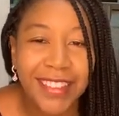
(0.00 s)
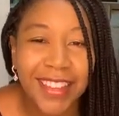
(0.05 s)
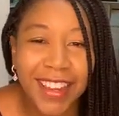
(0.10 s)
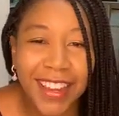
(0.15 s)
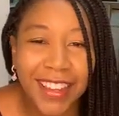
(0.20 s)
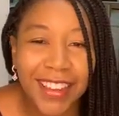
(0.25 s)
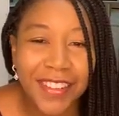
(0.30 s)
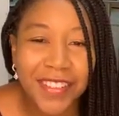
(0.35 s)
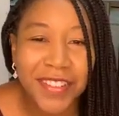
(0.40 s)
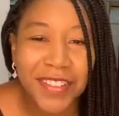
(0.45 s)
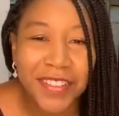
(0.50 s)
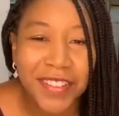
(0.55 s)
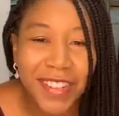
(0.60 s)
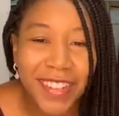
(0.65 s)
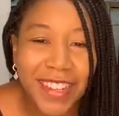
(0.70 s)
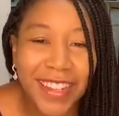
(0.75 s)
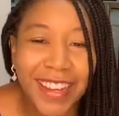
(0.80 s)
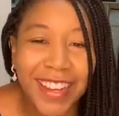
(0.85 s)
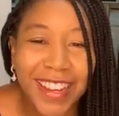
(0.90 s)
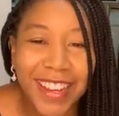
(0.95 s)
Hi
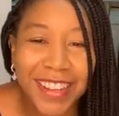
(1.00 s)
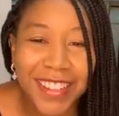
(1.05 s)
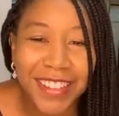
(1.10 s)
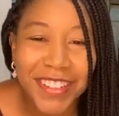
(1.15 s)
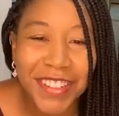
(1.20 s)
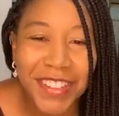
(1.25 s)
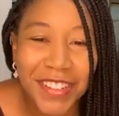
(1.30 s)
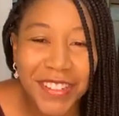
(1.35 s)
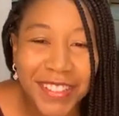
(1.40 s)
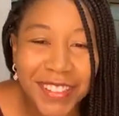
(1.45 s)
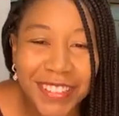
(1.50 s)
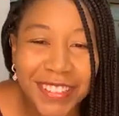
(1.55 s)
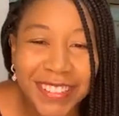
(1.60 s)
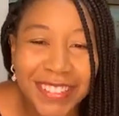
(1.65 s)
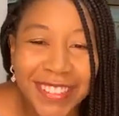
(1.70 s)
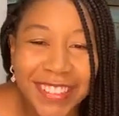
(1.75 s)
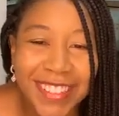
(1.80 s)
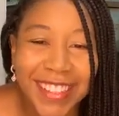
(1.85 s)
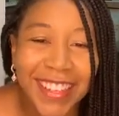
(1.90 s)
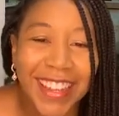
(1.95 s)
everyone. Hi
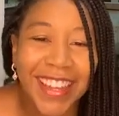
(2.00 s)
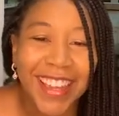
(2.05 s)
Akos.